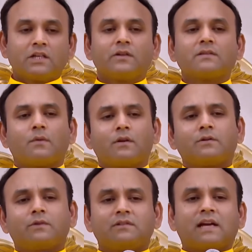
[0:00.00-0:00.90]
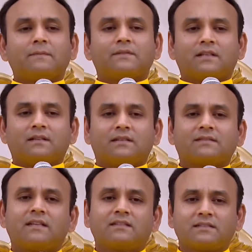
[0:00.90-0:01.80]
She was born to a damsel, a
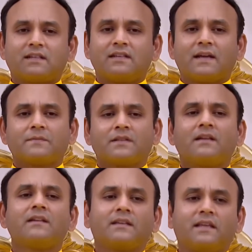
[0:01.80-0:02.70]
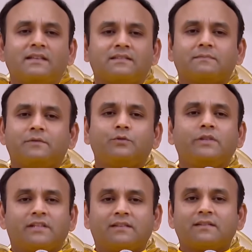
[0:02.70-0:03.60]
celestial damsel, and a king's
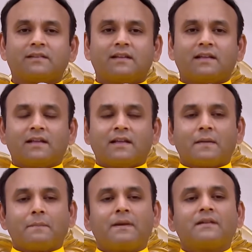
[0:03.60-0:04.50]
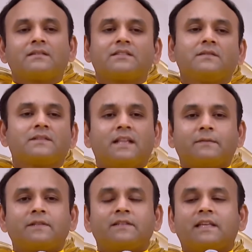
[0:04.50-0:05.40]
union. But she was
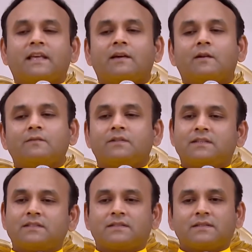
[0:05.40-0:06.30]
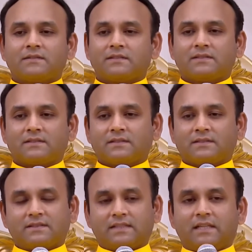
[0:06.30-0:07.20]
left in the care of this
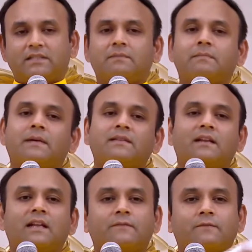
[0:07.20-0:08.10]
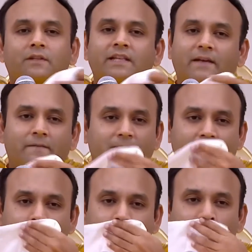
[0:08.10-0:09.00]
sage, and mother left for the
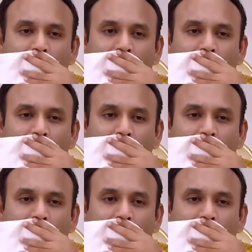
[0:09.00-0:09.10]
heavens.